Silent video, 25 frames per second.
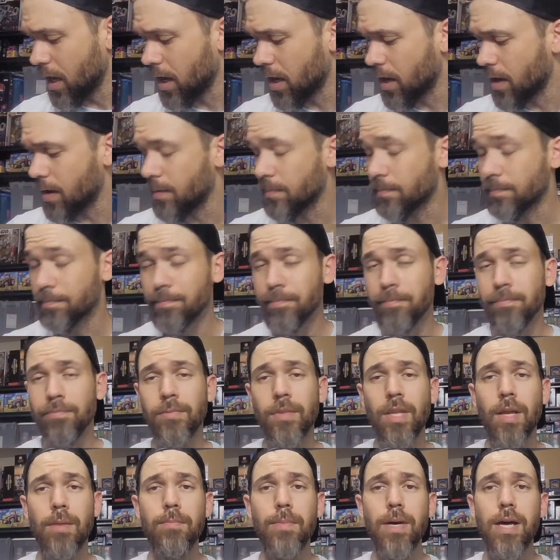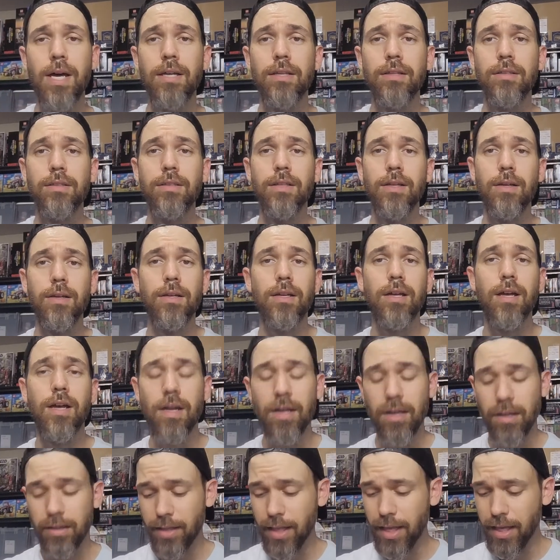Um, but
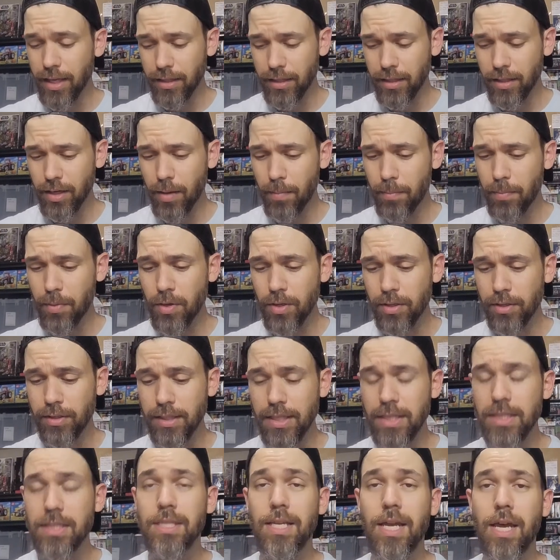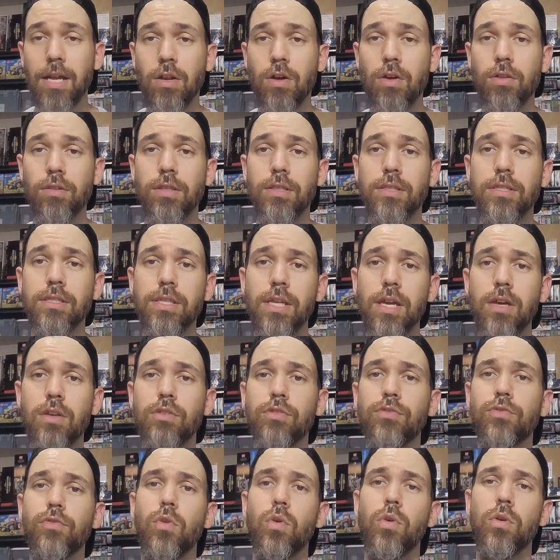uh, they ended up putting this out on the
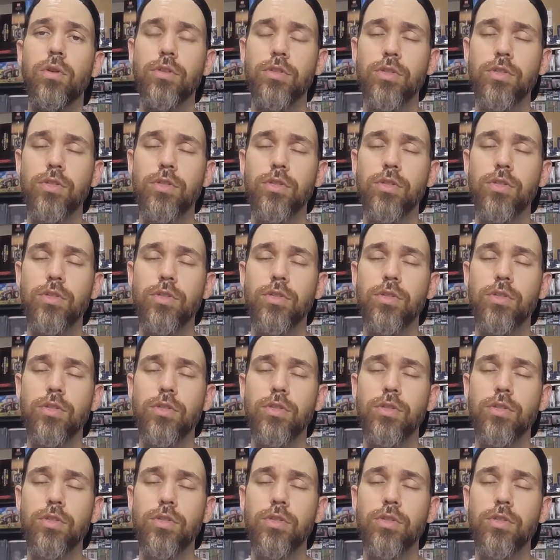sales floor.